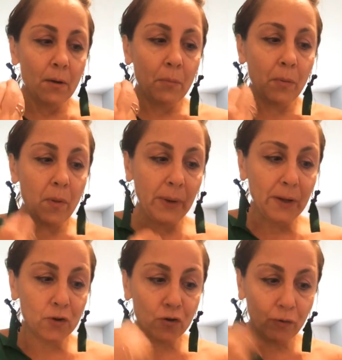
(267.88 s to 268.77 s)
But when
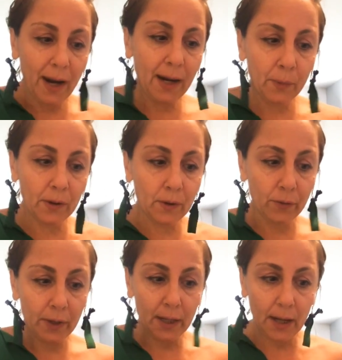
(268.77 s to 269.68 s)
we train, we're
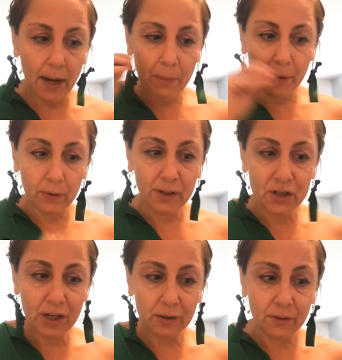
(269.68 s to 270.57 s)
learning about early
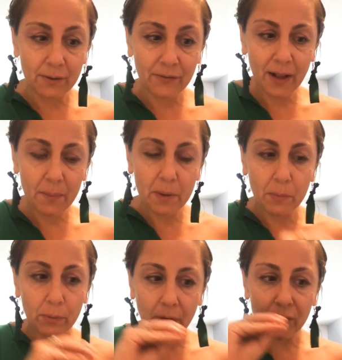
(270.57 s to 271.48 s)
childhood
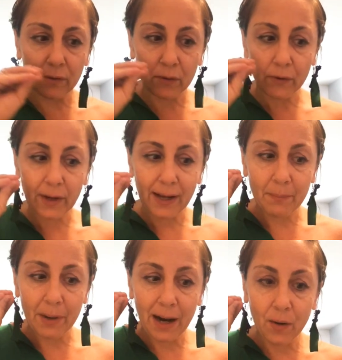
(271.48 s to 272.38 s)
development, but we're also learning
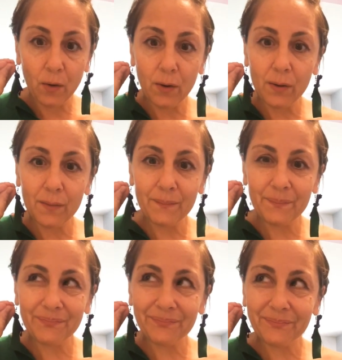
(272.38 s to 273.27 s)
about,
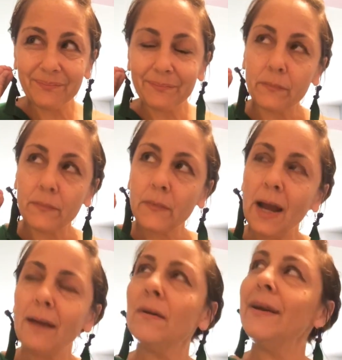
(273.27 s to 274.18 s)

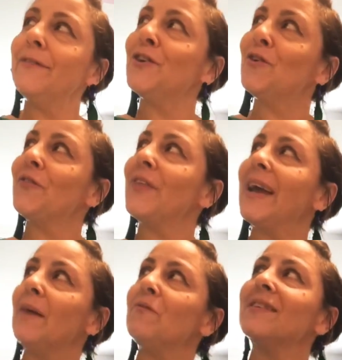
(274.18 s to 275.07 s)
I don't even know if
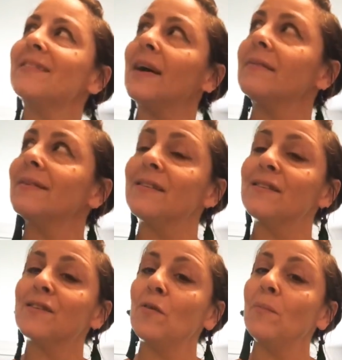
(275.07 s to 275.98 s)
they emphasize
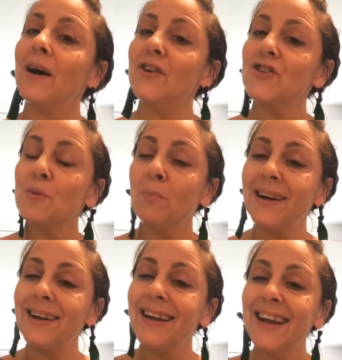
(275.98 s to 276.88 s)
this so much,
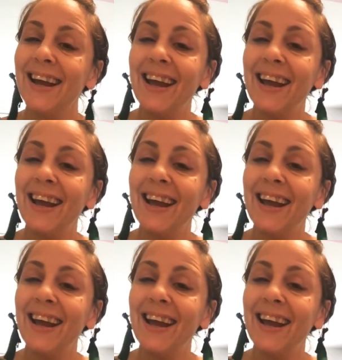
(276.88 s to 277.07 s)
but